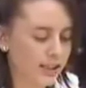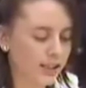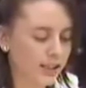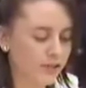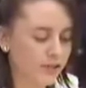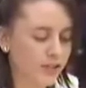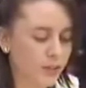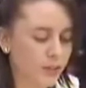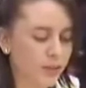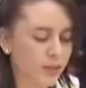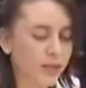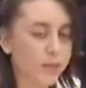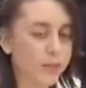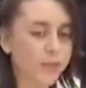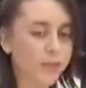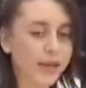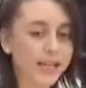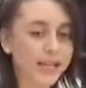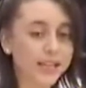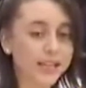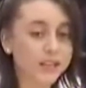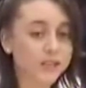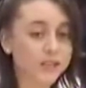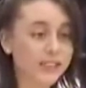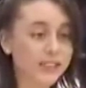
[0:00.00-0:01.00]
it gives them a
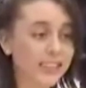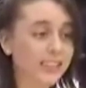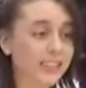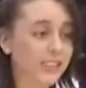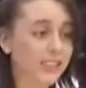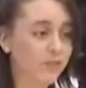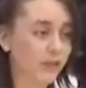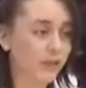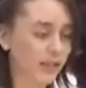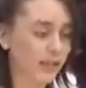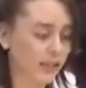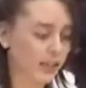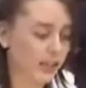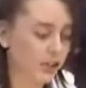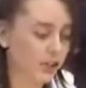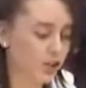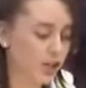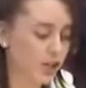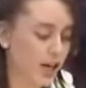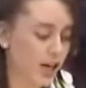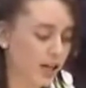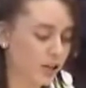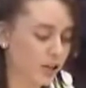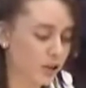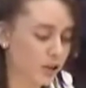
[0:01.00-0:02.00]
competitive
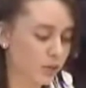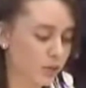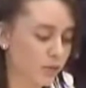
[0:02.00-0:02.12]
disadvantage not